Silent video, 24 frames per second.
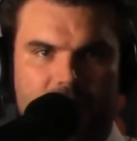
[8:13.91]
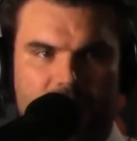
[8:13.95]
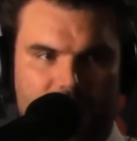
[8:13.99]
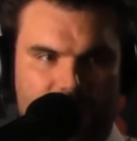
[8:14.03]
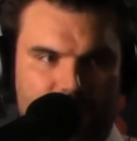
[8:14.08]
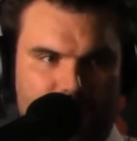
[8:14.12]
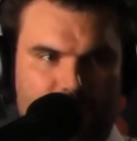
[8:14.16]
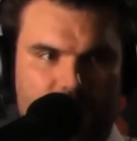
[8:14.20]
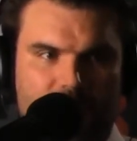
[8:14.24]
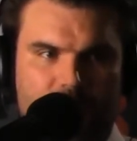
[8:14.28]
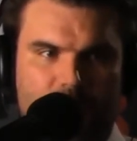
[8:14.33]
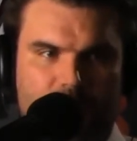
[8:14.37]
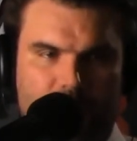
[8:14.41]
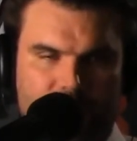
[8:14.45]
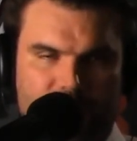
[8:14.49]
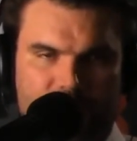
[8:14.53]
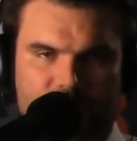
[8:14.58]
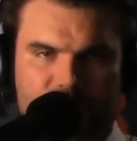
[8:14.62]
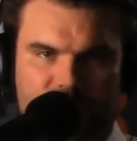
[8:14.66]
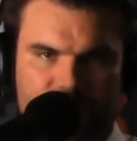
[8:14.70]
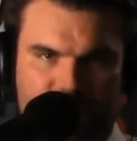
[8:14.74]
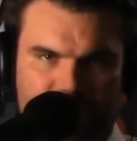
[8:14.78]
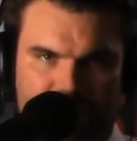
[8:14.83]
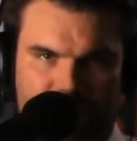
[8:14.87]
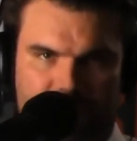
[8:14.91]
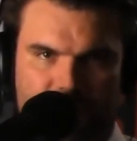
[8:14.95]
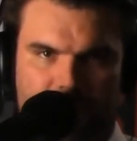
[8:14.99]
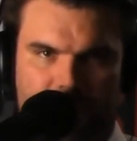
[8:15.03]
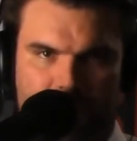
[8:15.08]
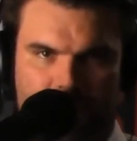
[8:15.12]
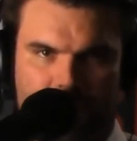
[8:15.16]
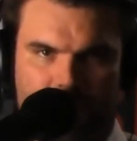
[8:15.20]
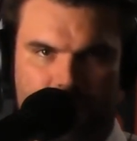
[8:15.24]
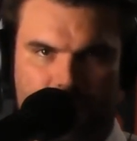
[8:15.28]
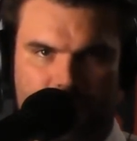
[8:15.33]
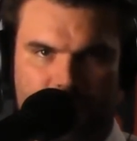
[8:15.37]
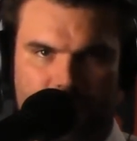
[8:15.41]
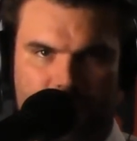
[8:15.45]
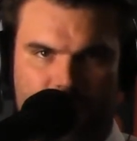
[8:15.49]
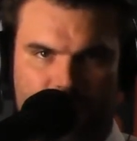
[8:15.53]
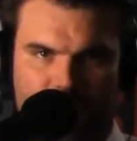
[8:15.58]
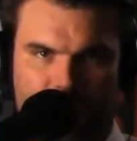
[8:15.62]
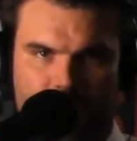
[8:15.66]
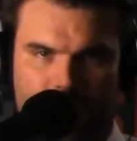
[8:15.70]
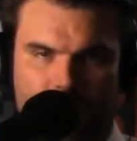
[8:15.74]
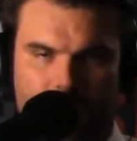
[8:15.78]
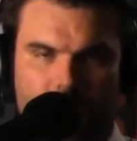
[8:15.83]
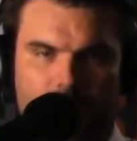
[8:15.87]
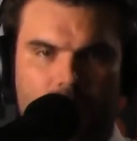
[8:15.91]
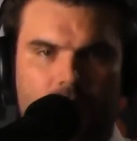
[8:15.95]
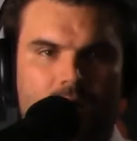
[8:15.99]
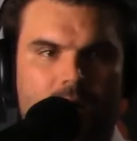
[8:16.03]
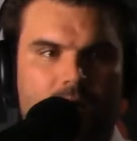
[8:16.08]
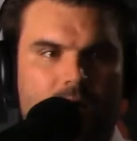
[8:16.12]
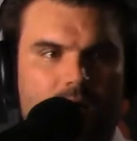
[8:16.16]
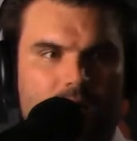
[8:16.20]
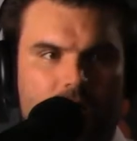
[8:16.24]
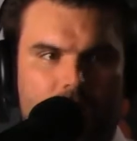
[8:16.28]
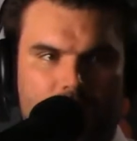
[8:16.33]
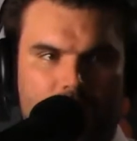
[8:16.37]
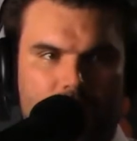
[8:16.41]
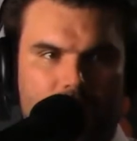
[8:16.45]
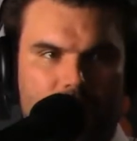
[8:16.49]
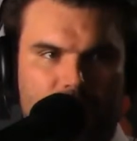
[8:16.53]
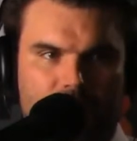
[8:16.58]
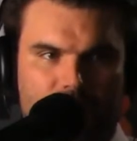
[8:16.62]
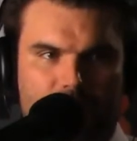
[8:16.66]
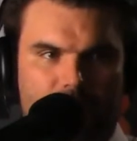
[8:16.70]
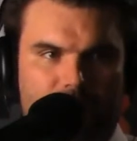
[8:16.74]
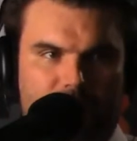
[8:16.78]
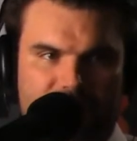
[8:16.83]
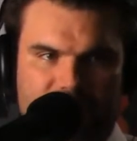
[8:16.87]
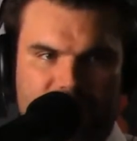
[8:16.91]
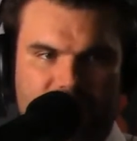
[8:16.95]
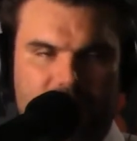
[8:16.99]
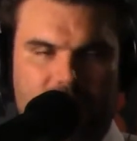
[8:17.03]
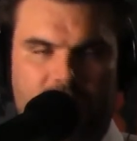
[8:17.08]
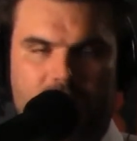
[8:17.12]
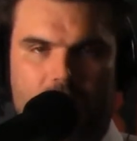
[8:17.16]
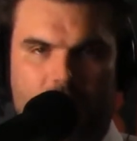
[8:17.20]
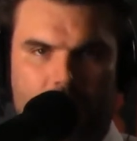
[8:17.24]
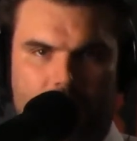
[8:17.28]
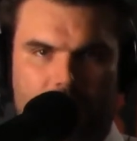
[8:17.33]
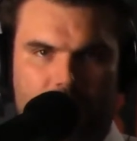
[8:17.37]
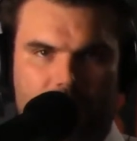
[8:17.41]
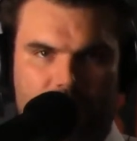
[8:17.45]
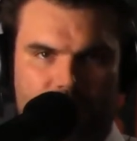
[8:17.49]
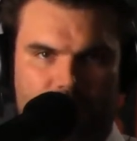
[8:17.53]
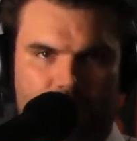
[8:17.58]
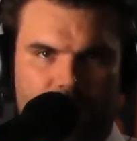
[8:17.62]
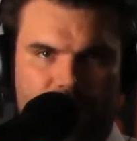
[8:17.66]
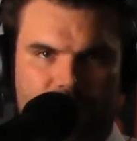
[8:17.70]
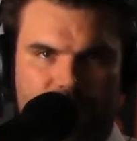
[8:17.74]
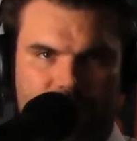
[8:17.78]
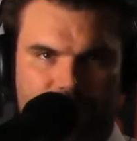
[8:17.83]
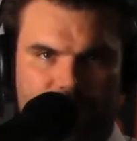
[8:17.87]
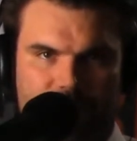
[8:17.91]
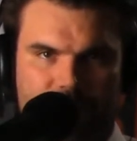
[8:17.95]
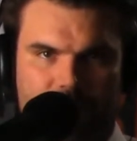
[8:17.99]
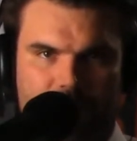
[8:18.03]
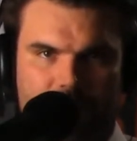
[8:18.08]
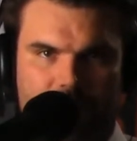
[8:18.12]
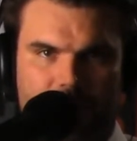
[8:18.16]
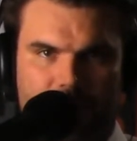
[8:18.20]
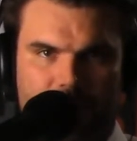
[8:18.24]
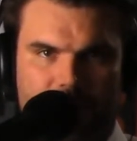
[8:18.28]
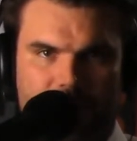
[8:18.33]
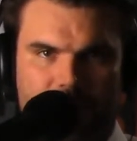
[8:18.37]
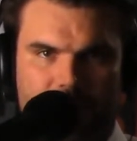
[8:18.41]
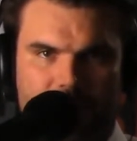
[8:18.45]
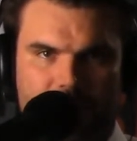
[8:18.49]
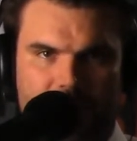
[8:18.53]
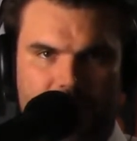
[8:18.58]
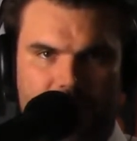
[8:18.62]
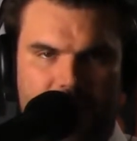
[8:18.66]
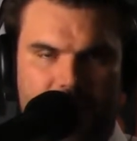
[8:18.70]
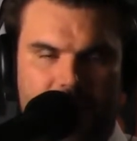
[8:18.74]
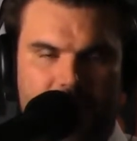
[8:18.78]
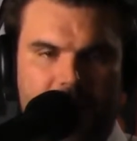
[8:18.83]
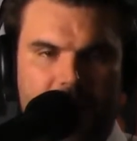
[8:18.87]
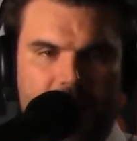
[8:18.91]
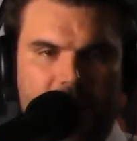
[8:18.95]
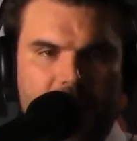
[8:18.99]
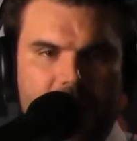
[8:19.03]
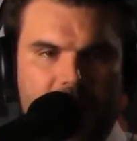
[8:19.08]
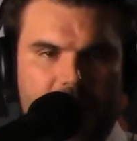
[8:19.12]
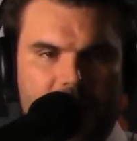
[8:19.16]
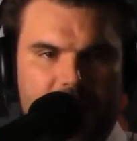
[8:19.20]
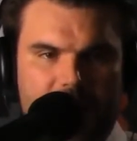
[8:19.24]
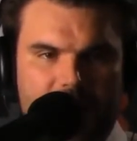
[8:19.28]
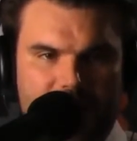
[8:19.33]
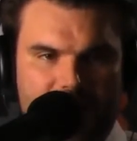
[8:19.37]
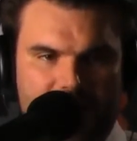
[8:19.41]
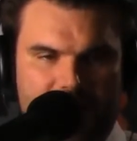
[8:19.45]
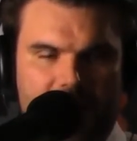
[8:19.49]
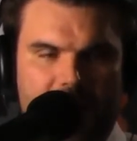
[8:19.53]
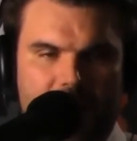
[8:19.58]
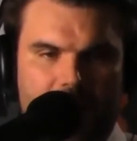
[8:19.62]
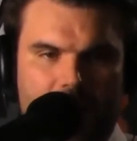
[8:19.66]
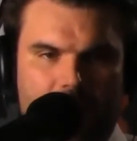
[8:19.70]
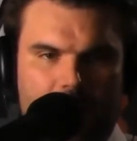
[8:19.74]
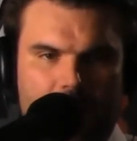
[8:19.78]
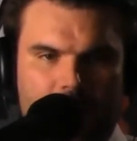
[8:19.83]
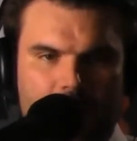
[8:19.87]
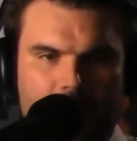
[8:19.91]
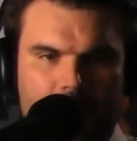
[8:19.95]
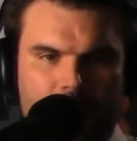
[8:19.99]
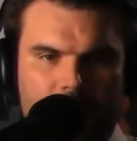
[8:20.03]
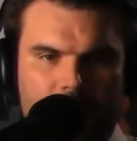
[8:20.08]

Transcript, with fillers: in preparation for their overthrow of basically all of Western Europe, okay? And now,